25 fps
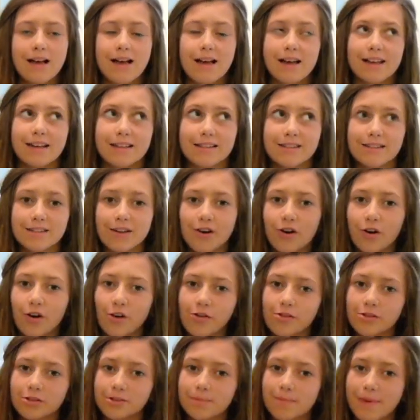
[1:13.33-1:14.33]
It's
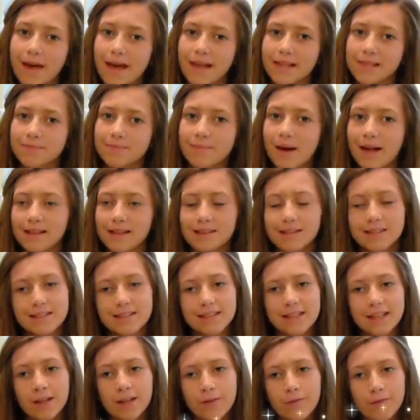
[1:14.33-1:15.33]
called Pets Palace
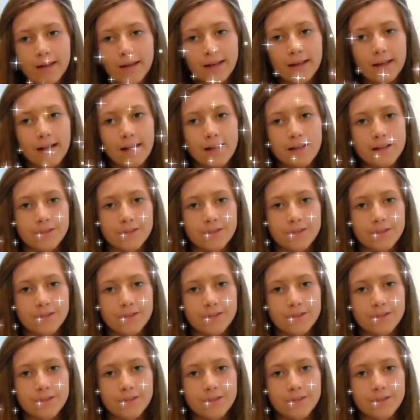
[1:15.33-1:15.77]
T V.